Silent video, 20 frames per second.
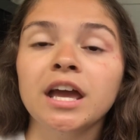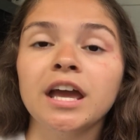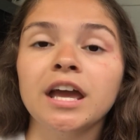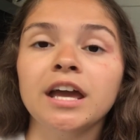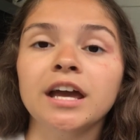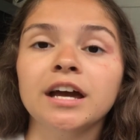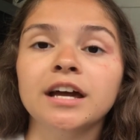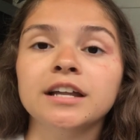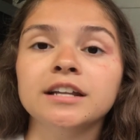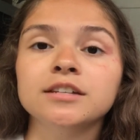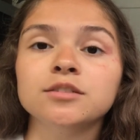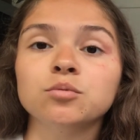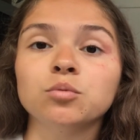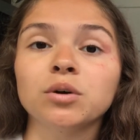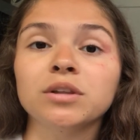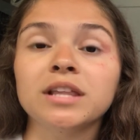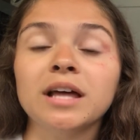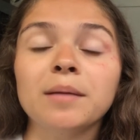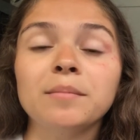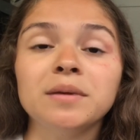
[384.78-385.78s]
And
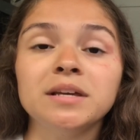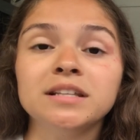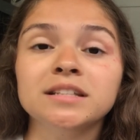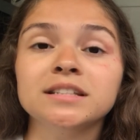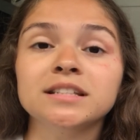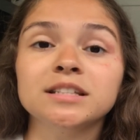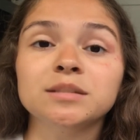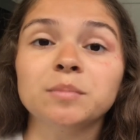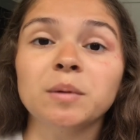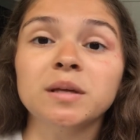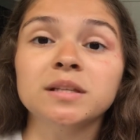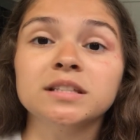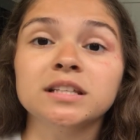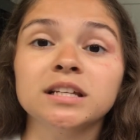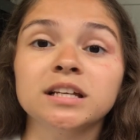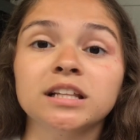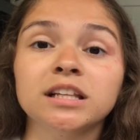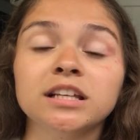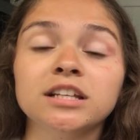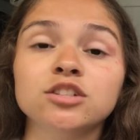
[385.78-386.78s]
what that means is
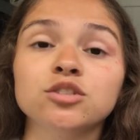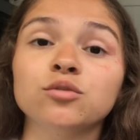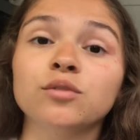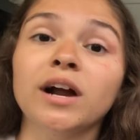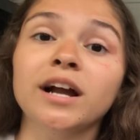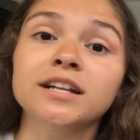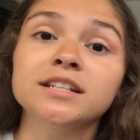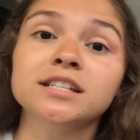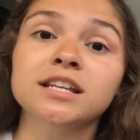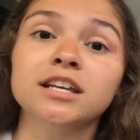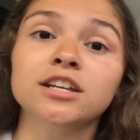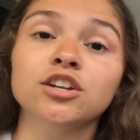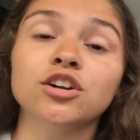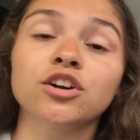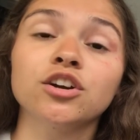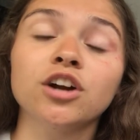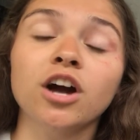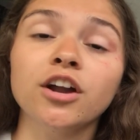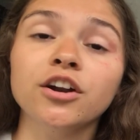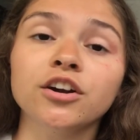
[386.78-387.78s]
basically directing
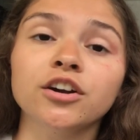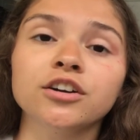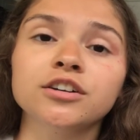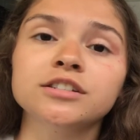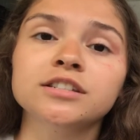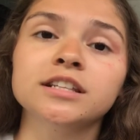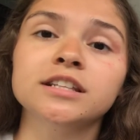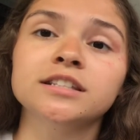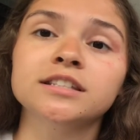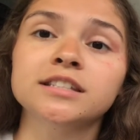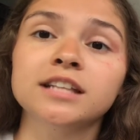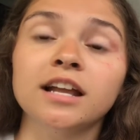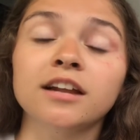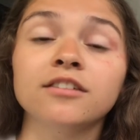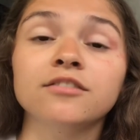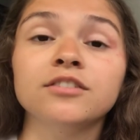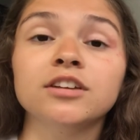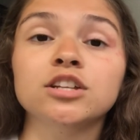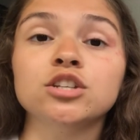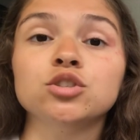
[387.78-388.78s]
your gutters, instead
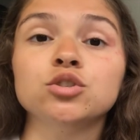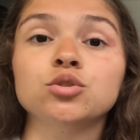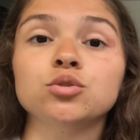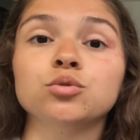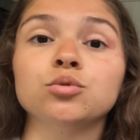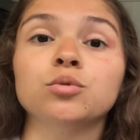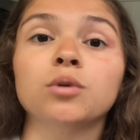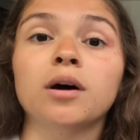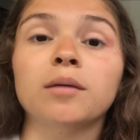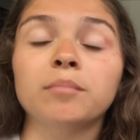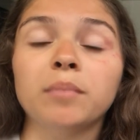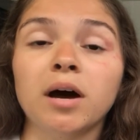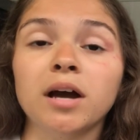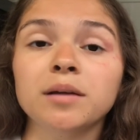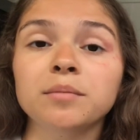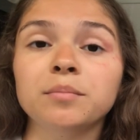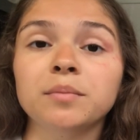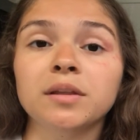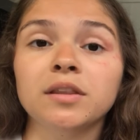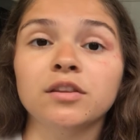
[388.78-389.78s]
of into a
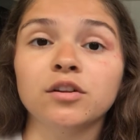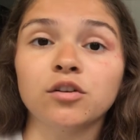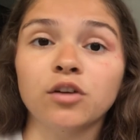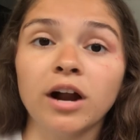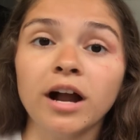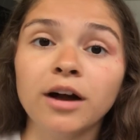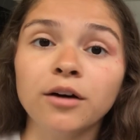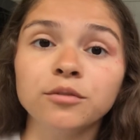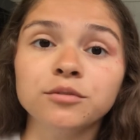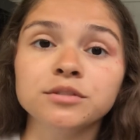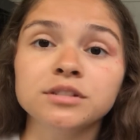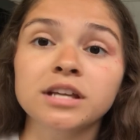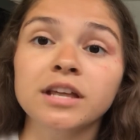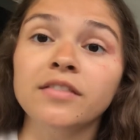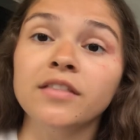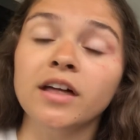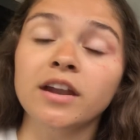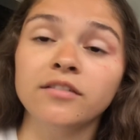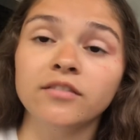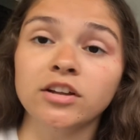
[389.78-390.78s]
pipe in the ground
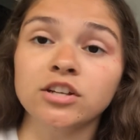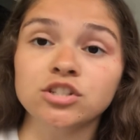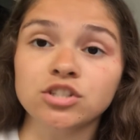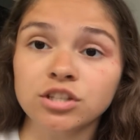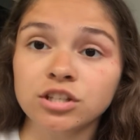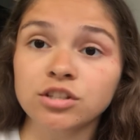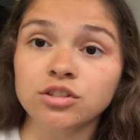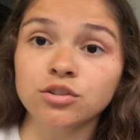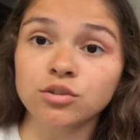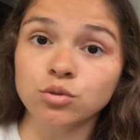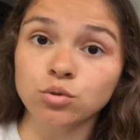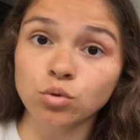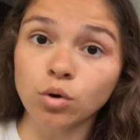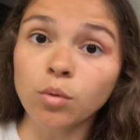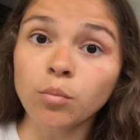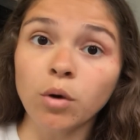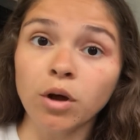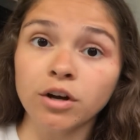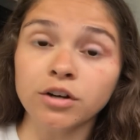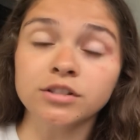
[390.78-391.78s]
and then eventually into the
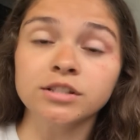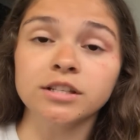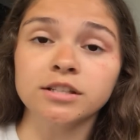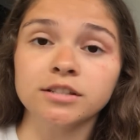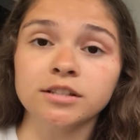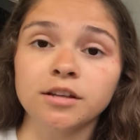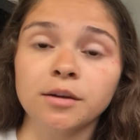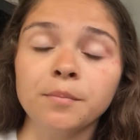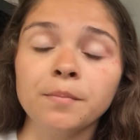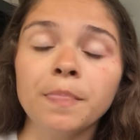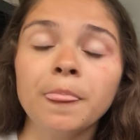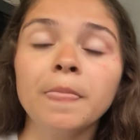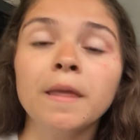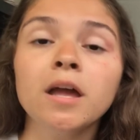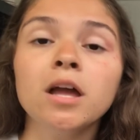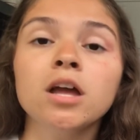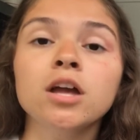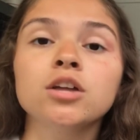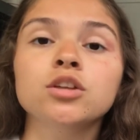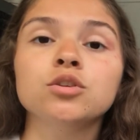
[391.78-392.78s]
stormwater system,
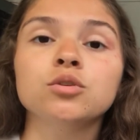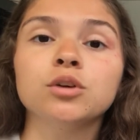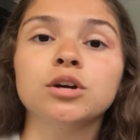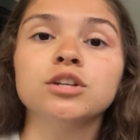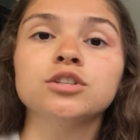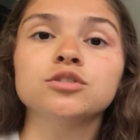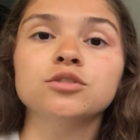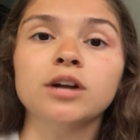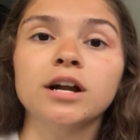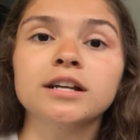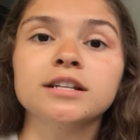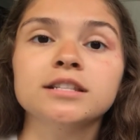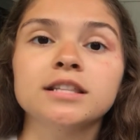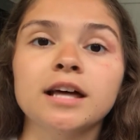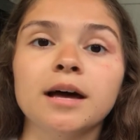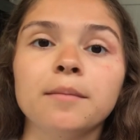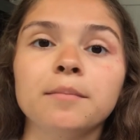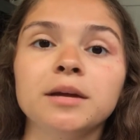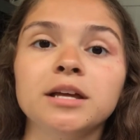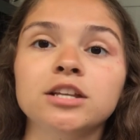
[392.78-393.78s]
you can direct
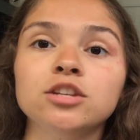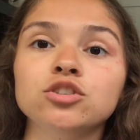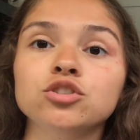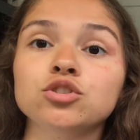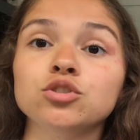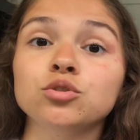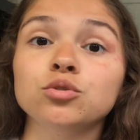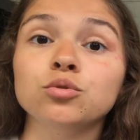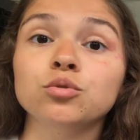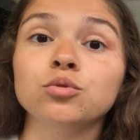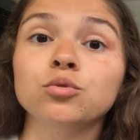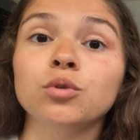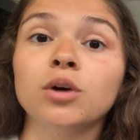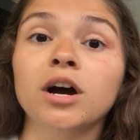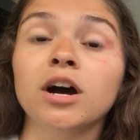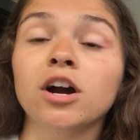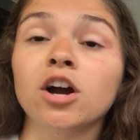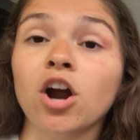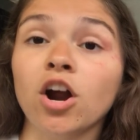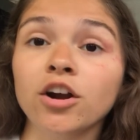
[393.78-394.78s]
them into
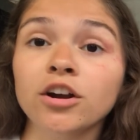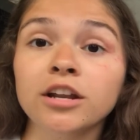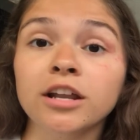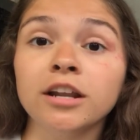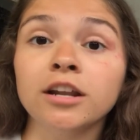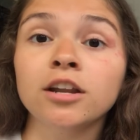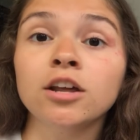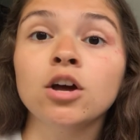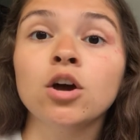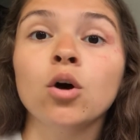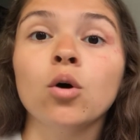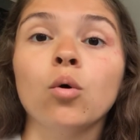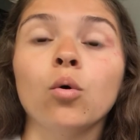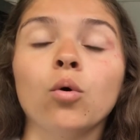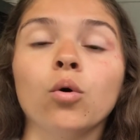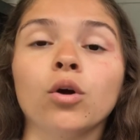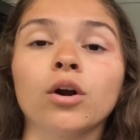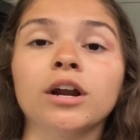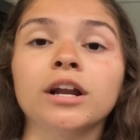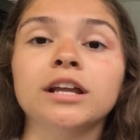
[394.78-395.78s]
a garden
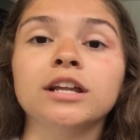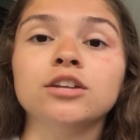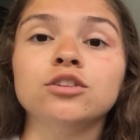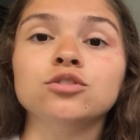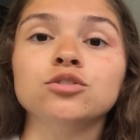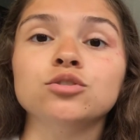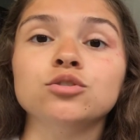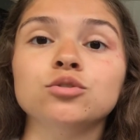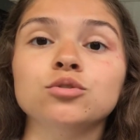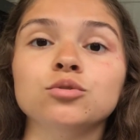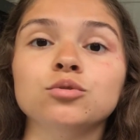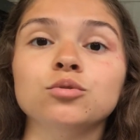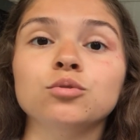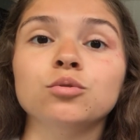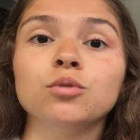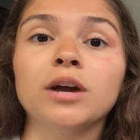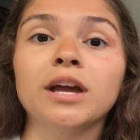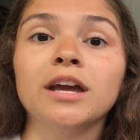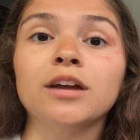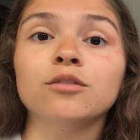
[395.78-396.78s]
or
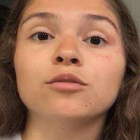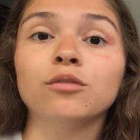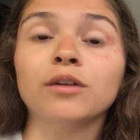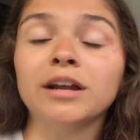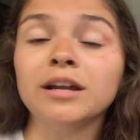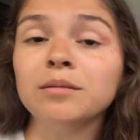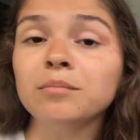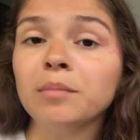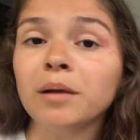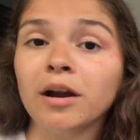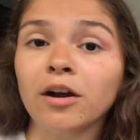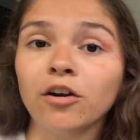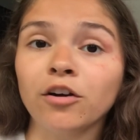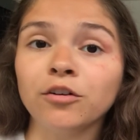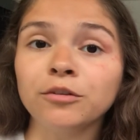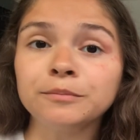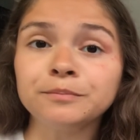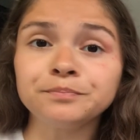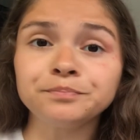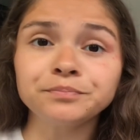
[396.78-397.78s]
into a rain barrel